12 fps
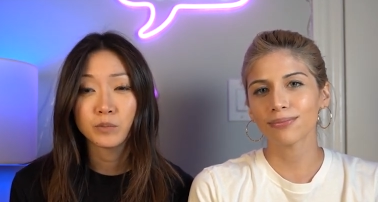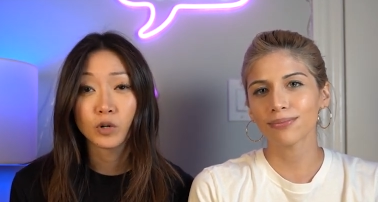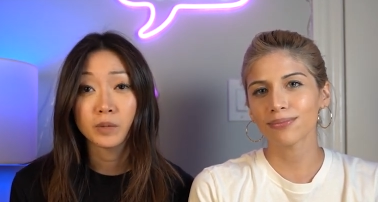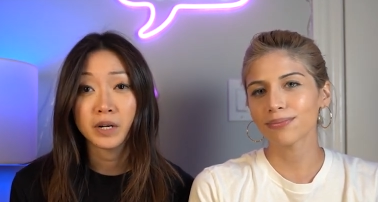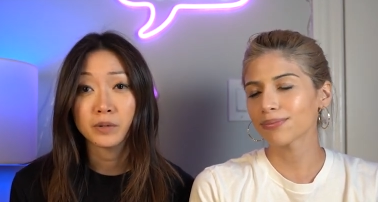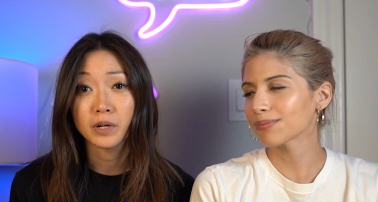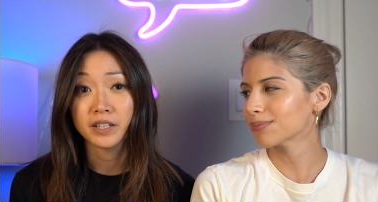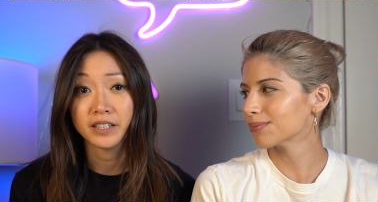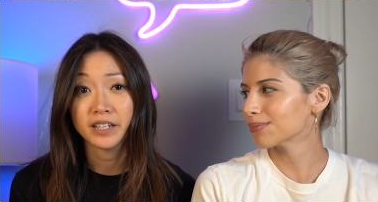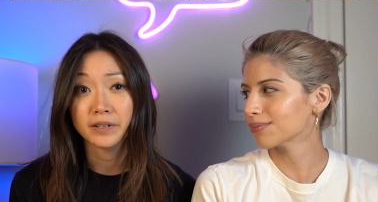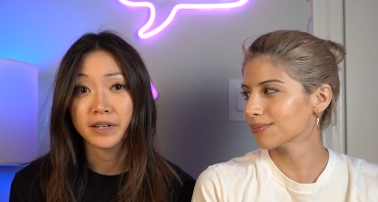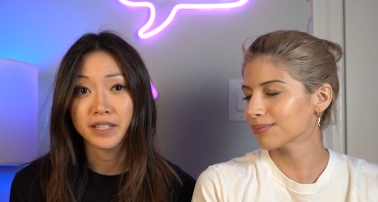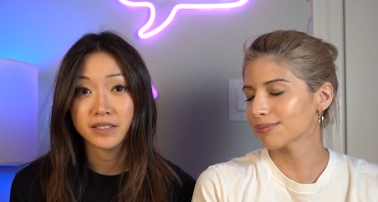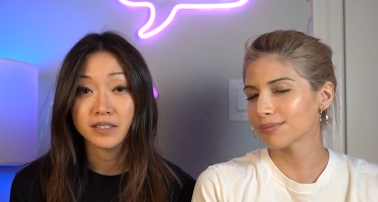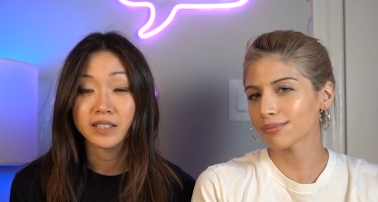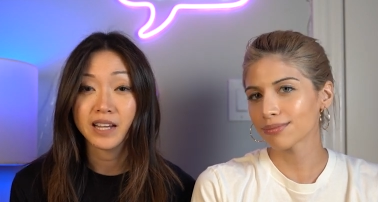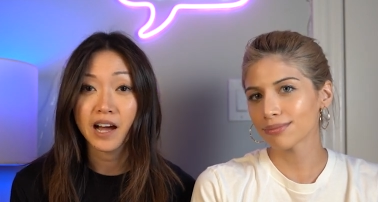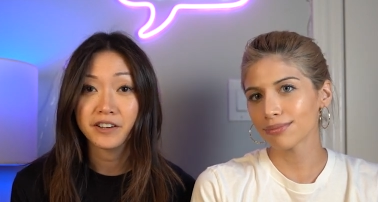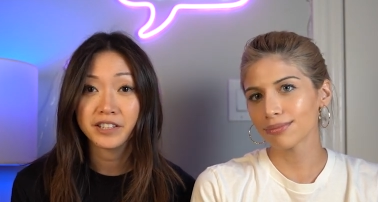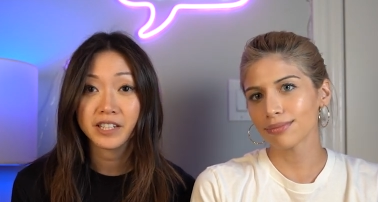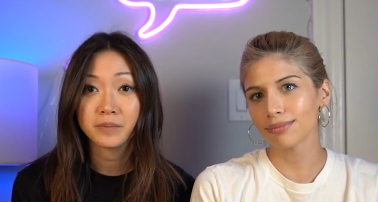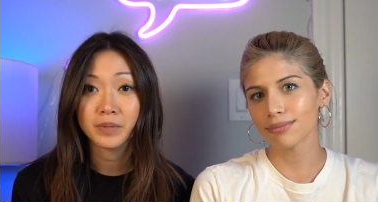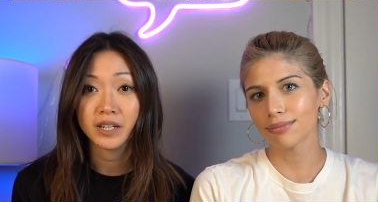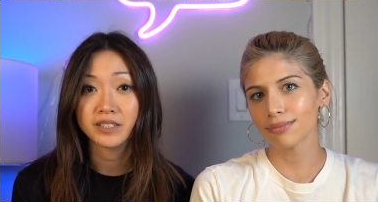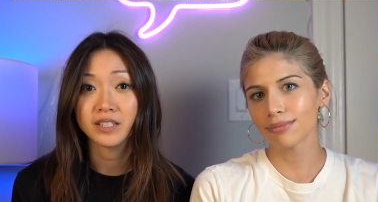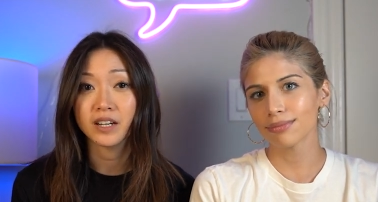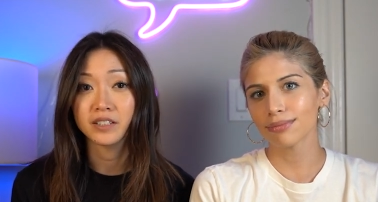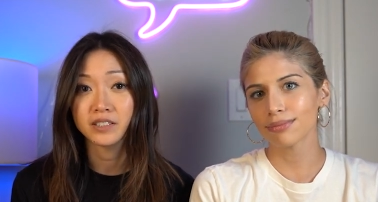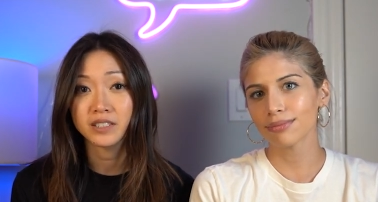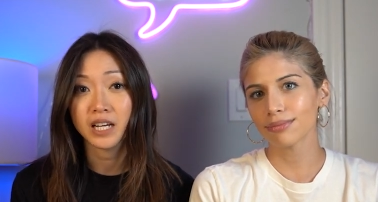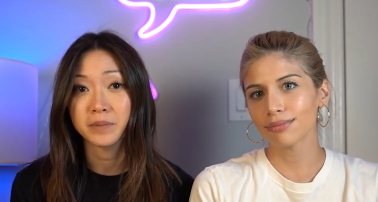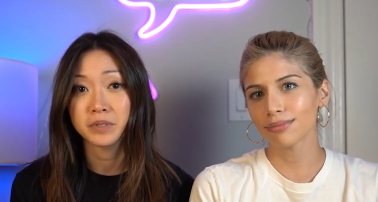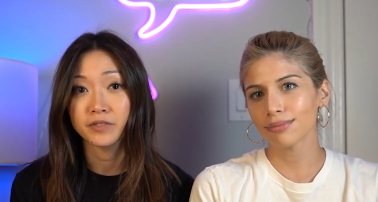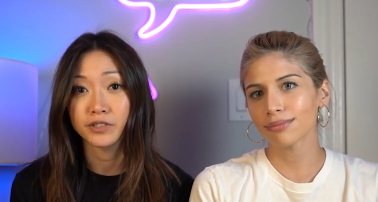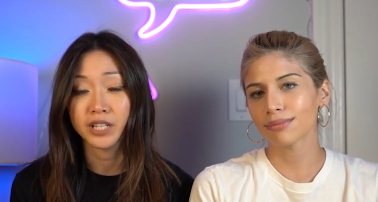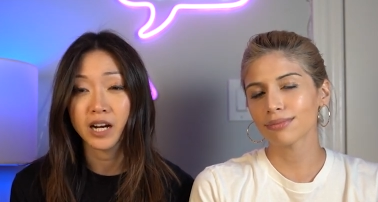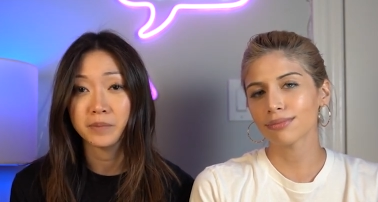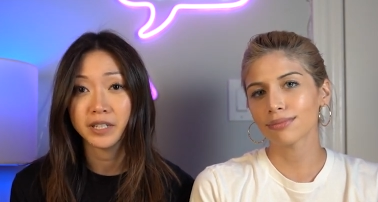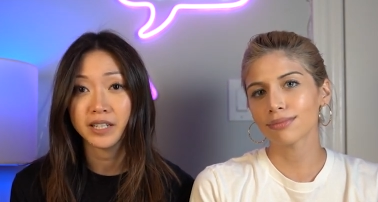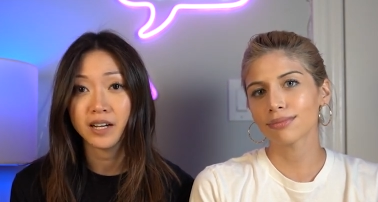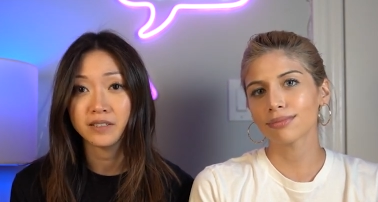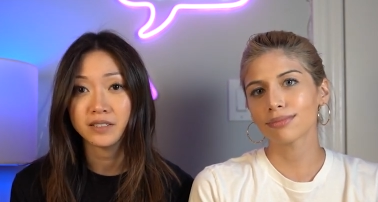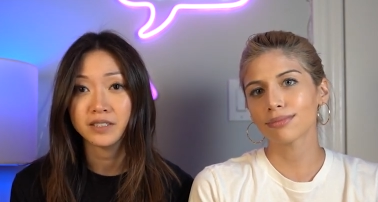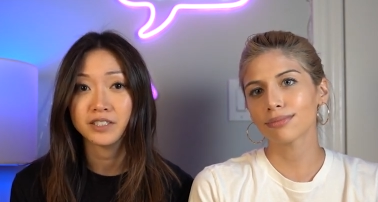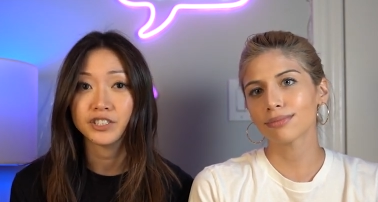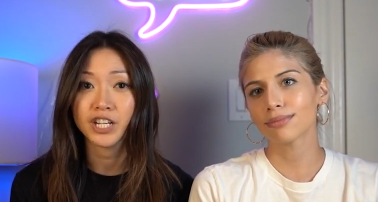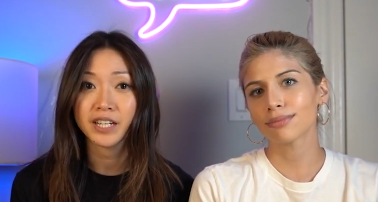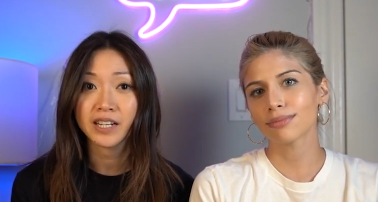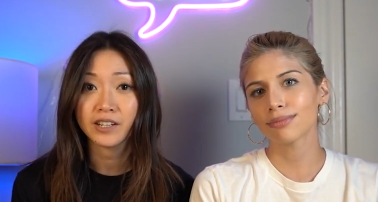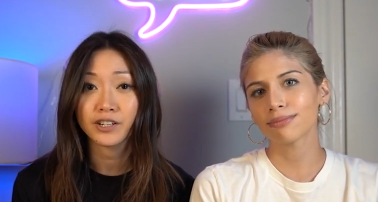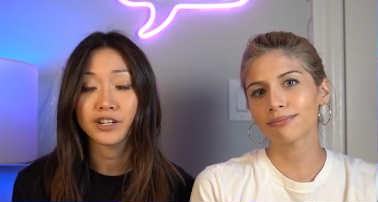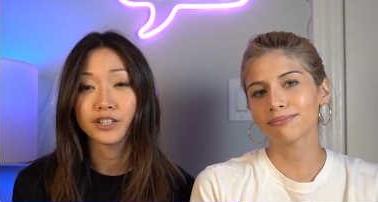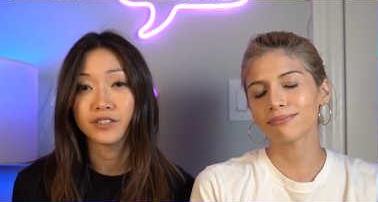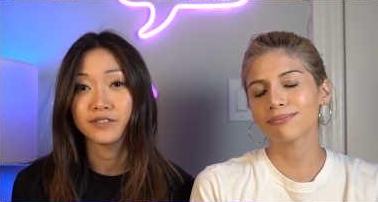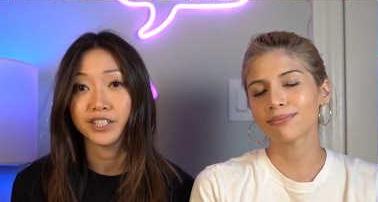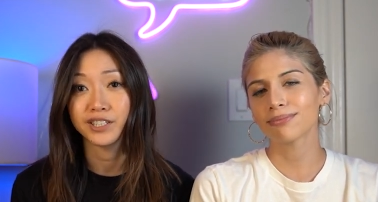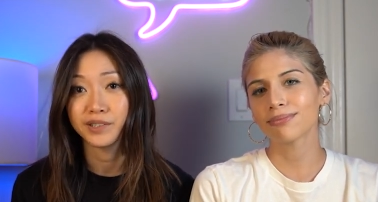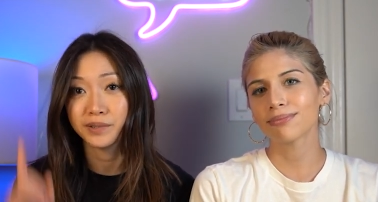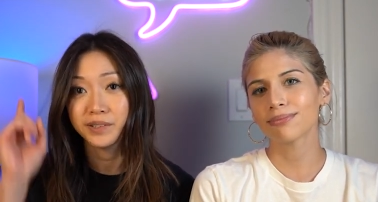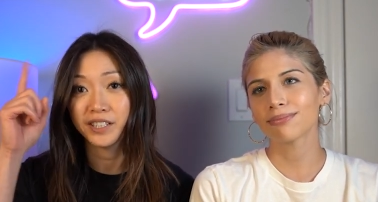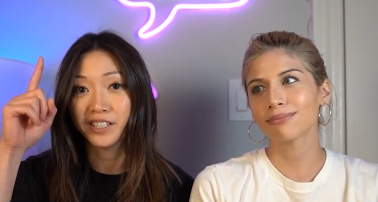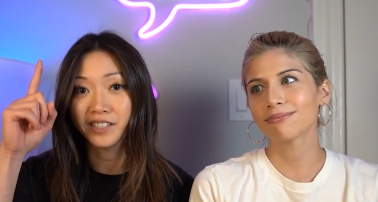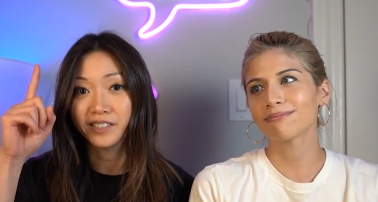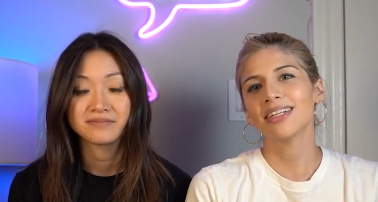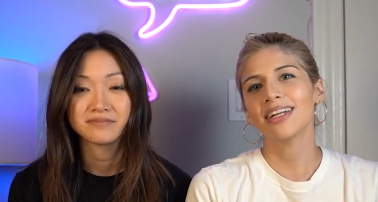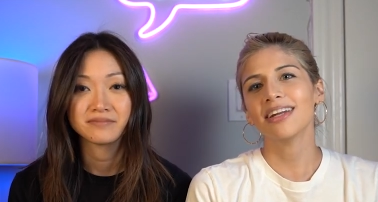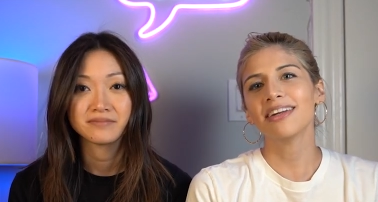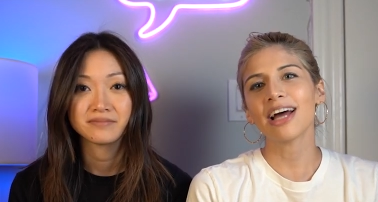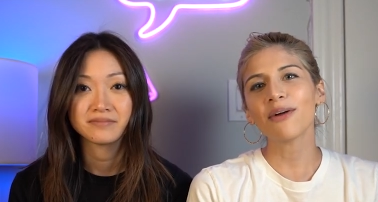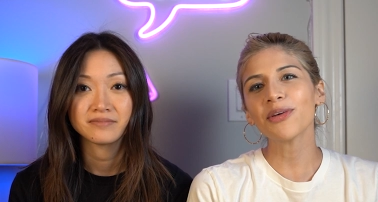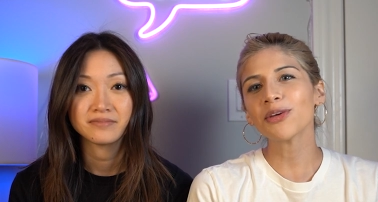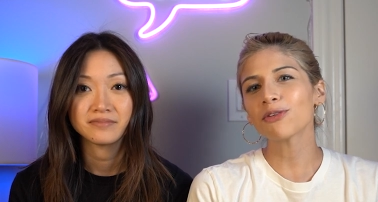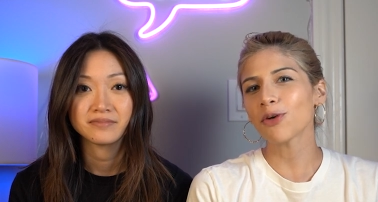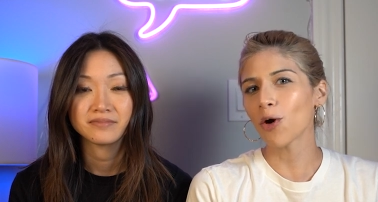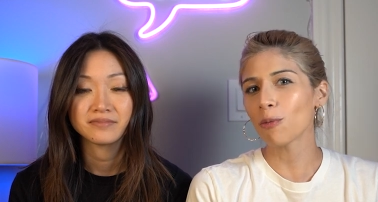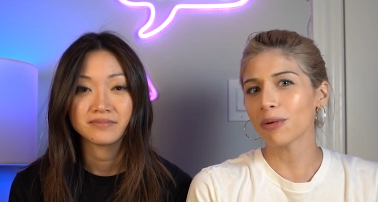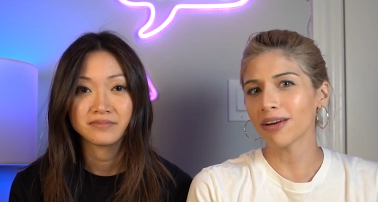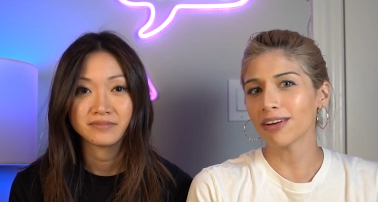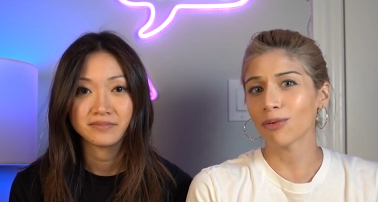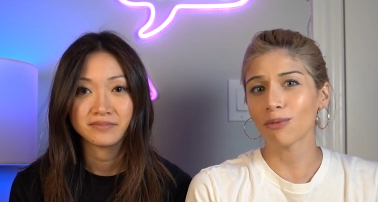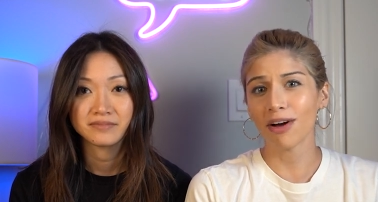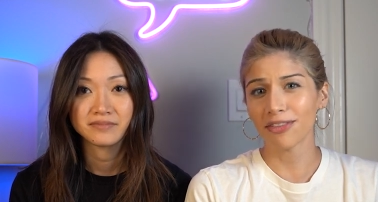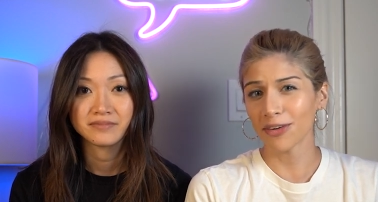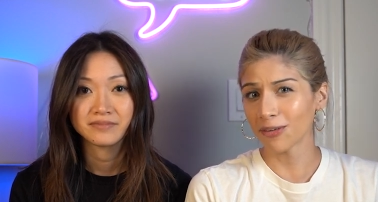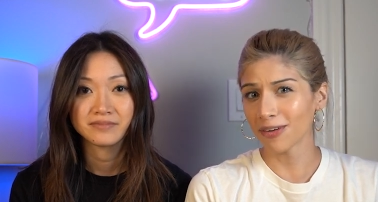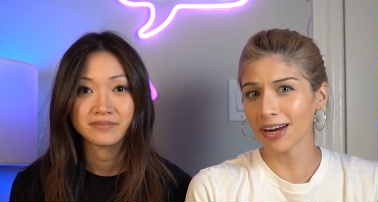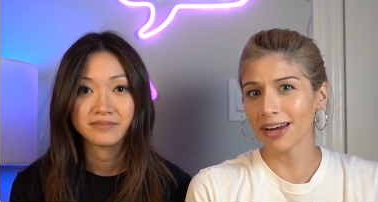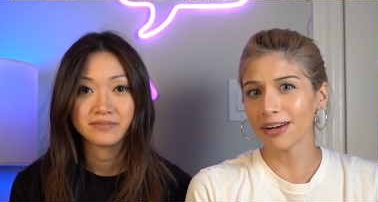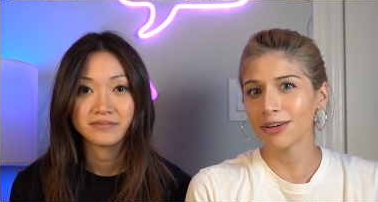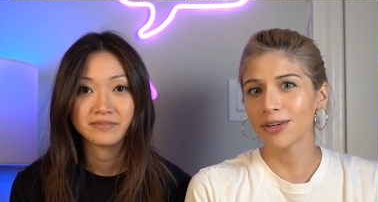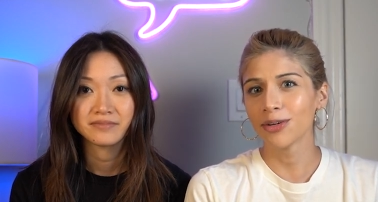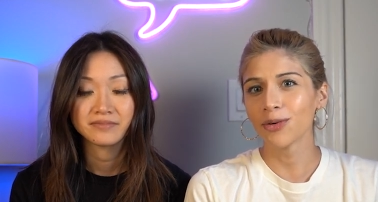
Speaker 1: more about Roth IRAs and how they compare to other types of retirement accounts, check out our other video here. Now that
Speaker 2: you've opened a Roth IRA,